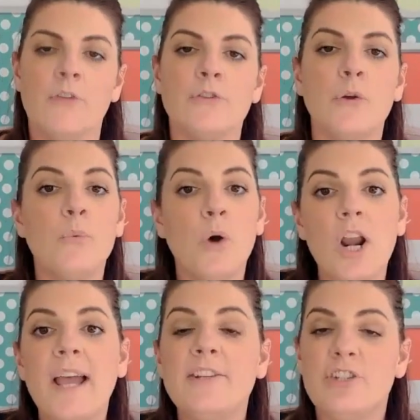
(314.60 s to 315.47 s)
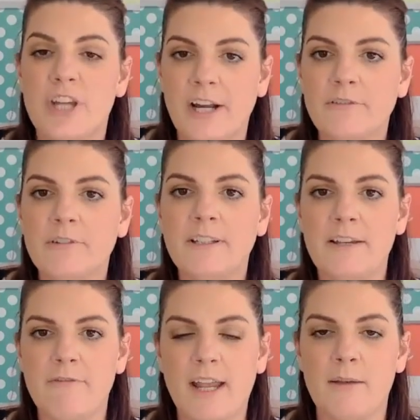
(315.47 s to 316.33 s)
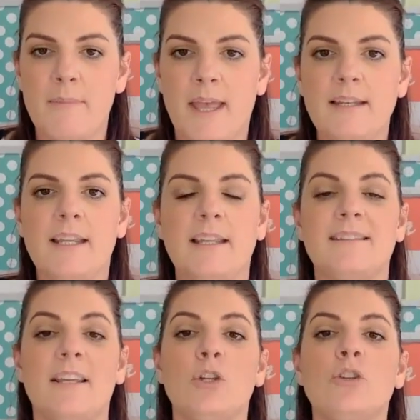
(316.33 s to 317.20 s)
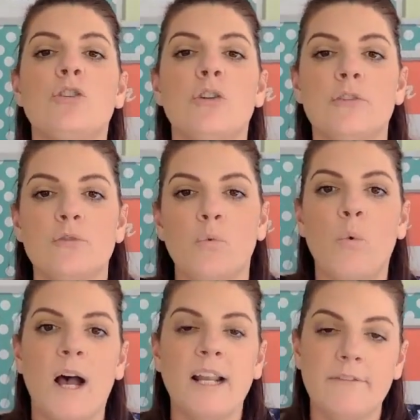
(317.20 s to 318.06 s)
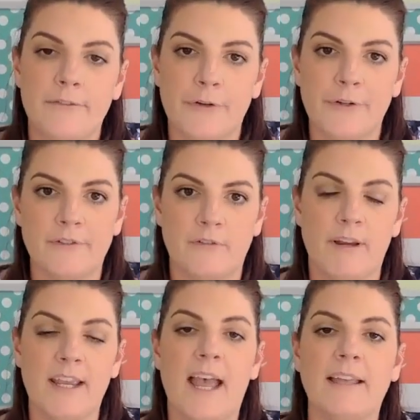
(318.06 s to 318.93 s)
So what I generally recommend is that you choose one of those three